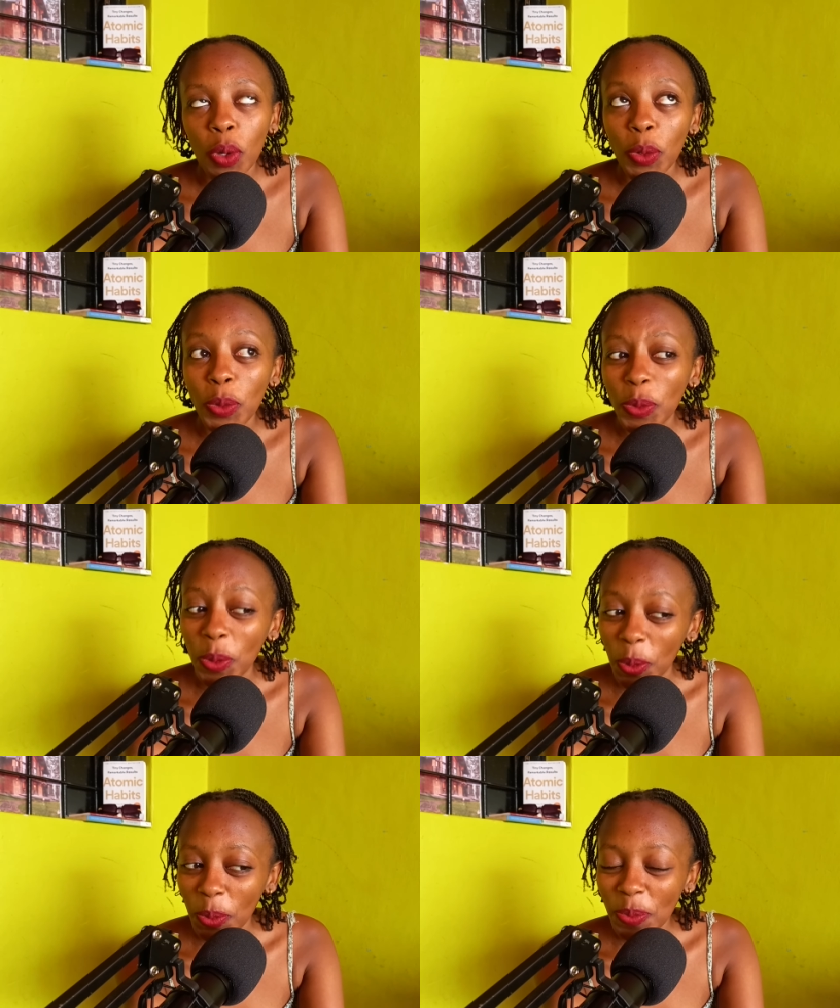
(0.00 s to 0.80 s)

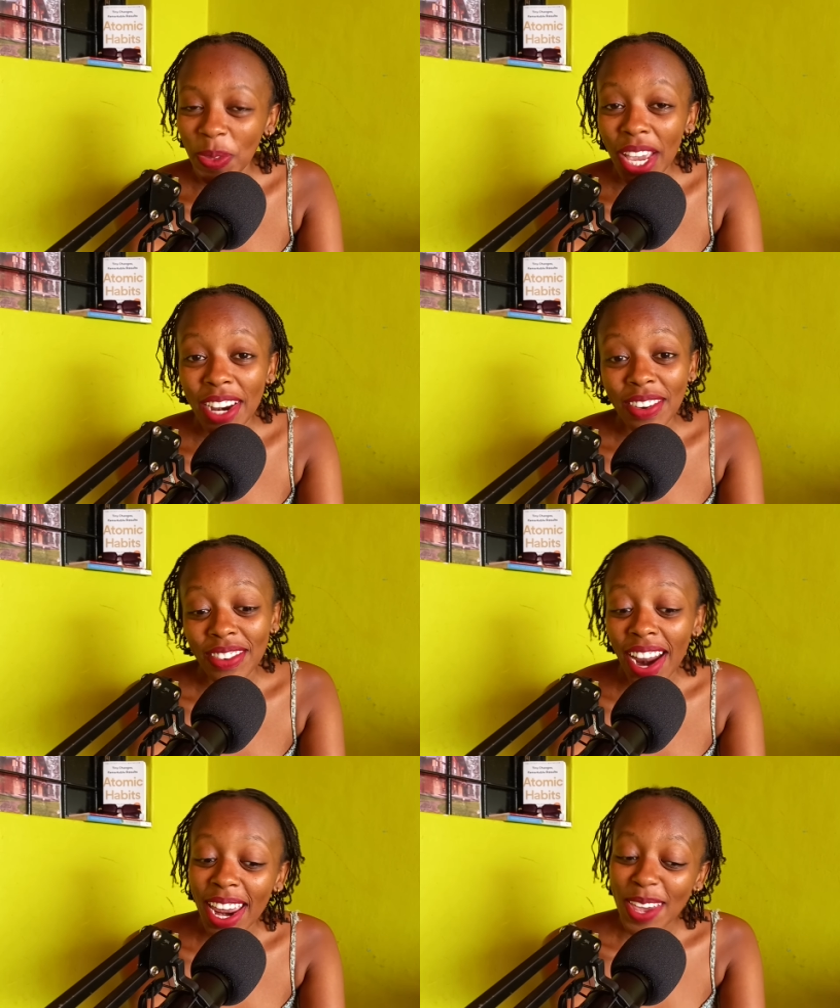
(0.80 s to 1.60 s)
Ooh,
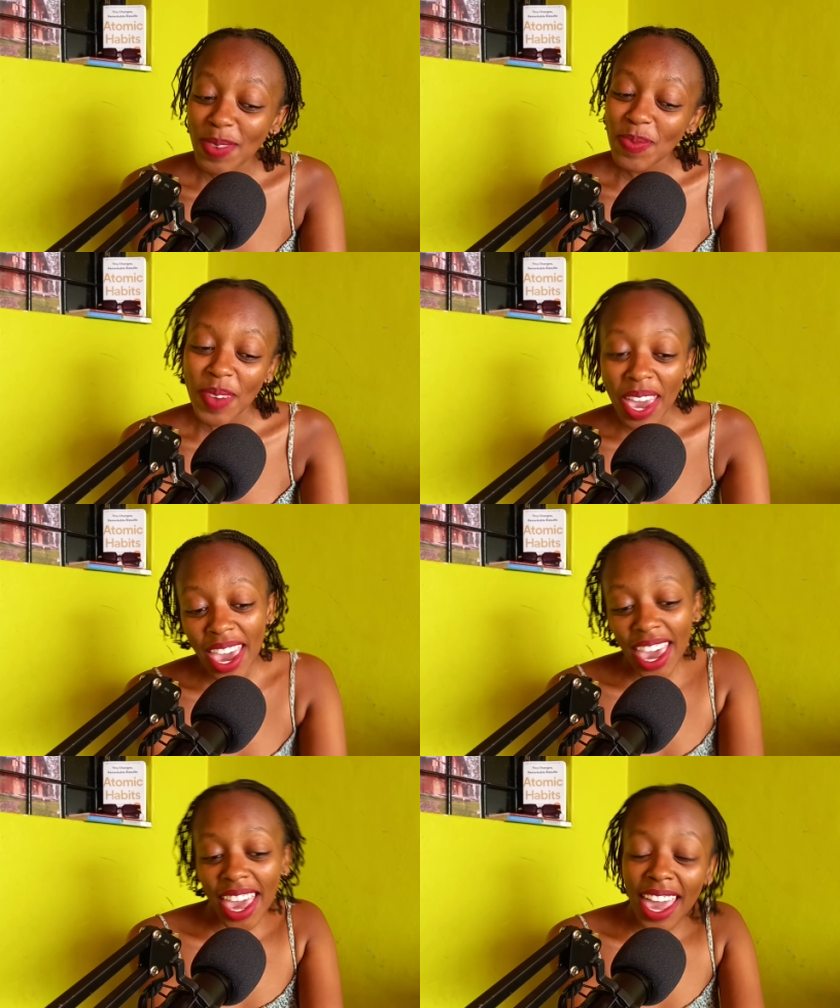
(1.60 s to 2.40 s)

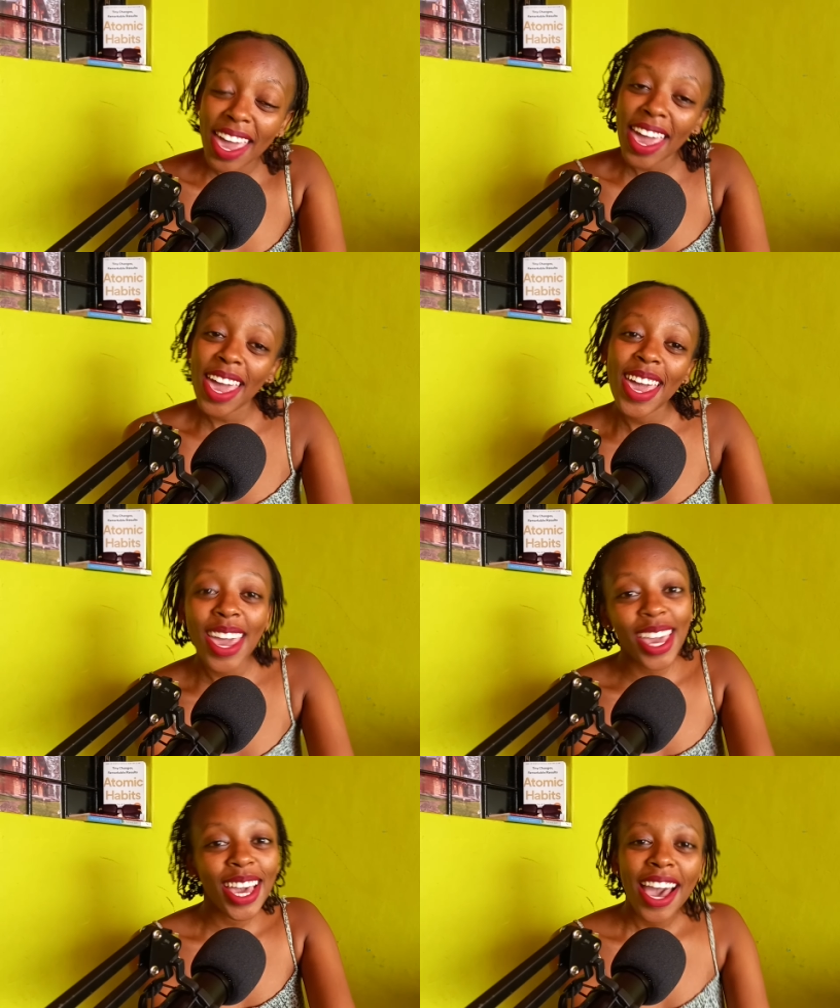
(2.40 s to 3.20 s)

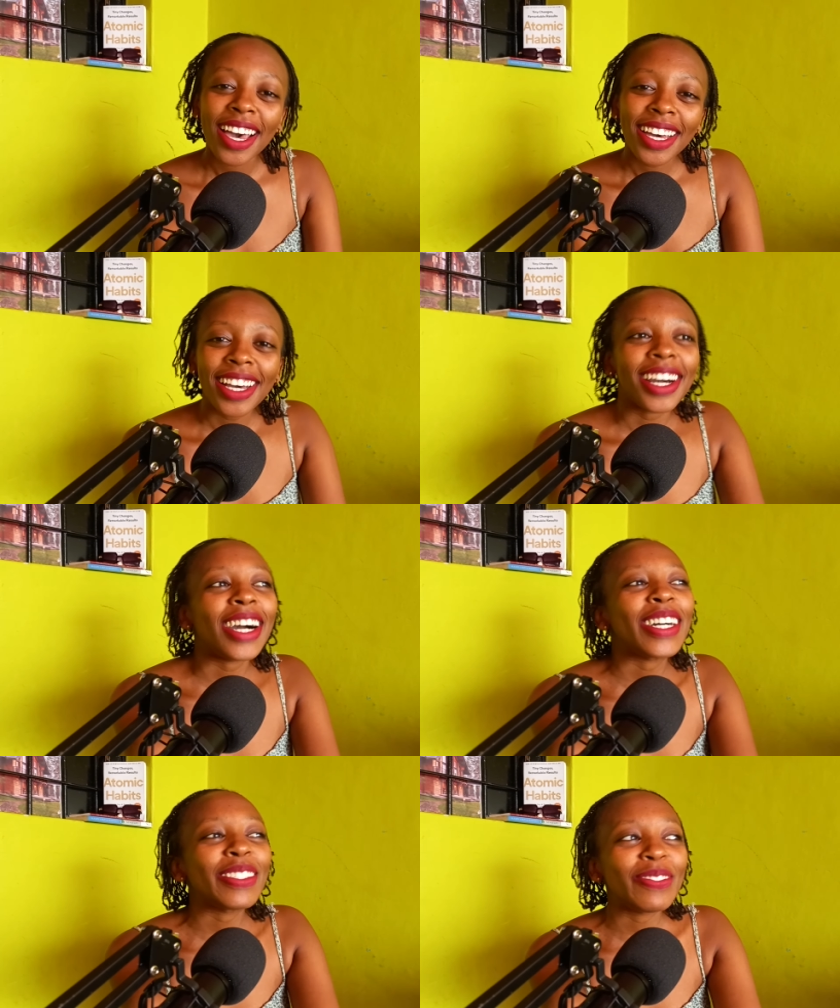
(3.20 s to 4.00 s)
rhyming.
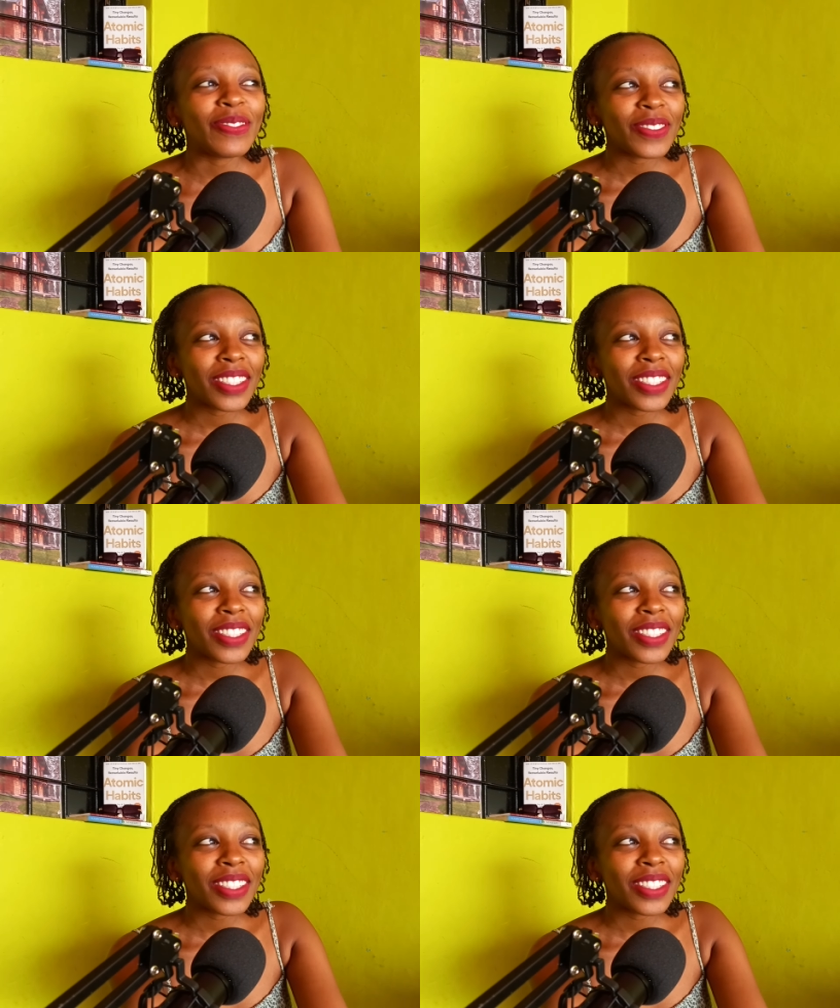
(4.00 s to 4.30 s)
Um,